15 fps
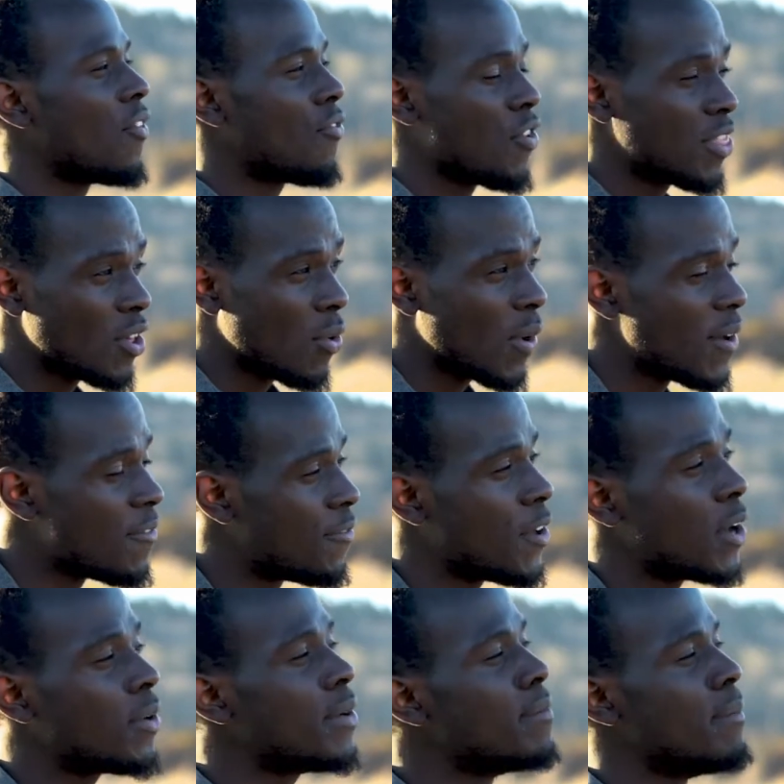For there were
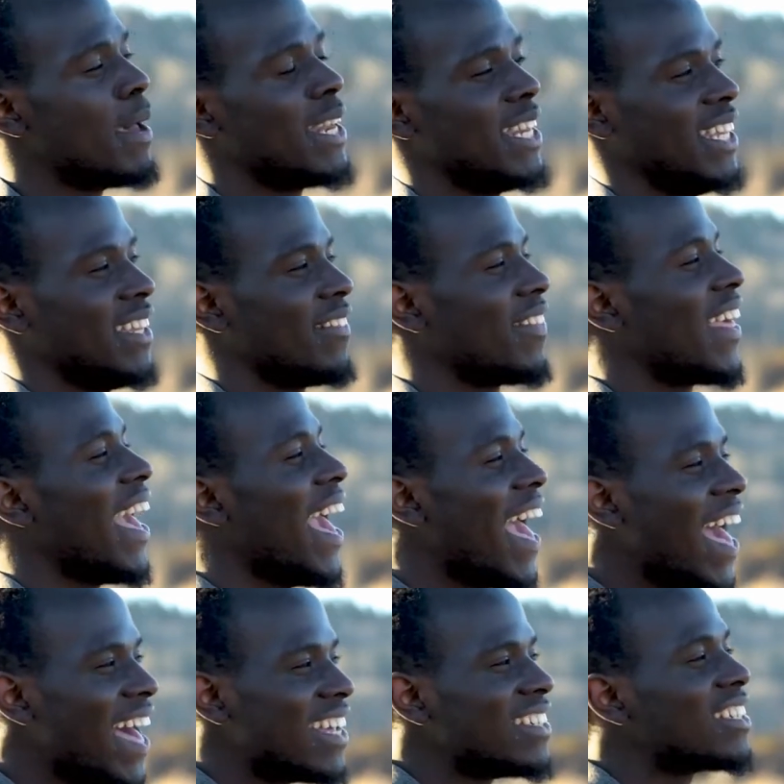very many,
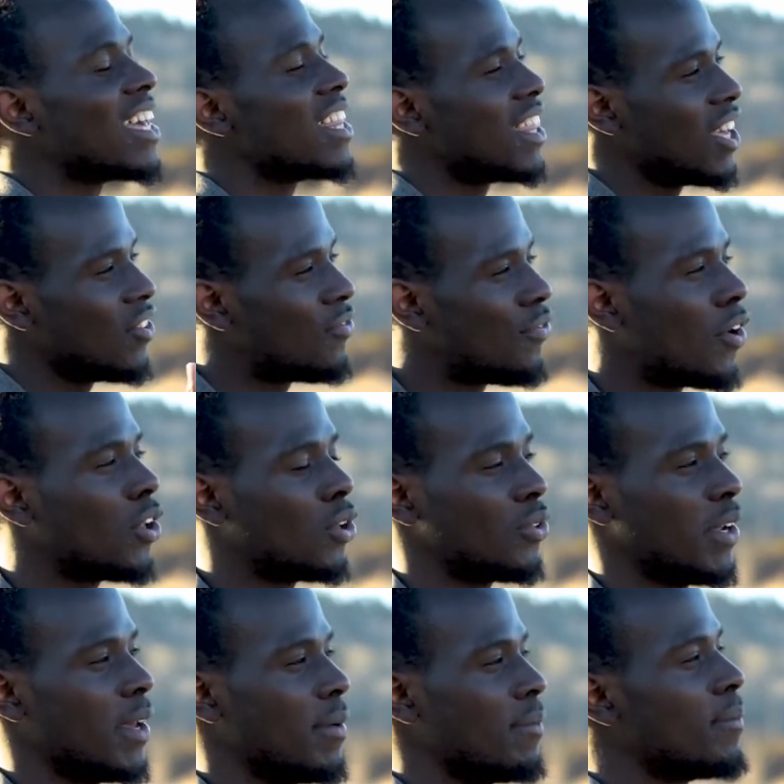and they
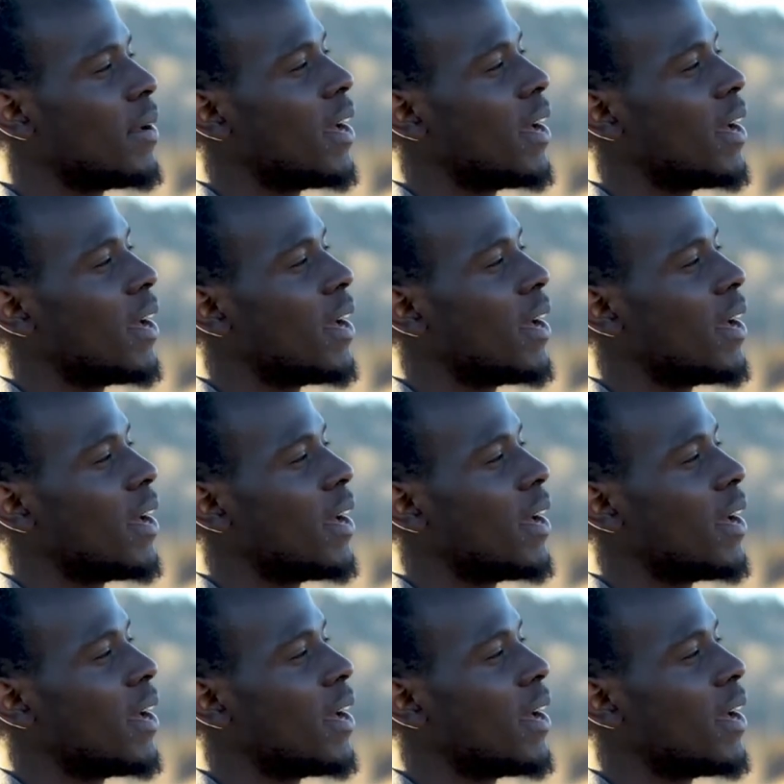followed him."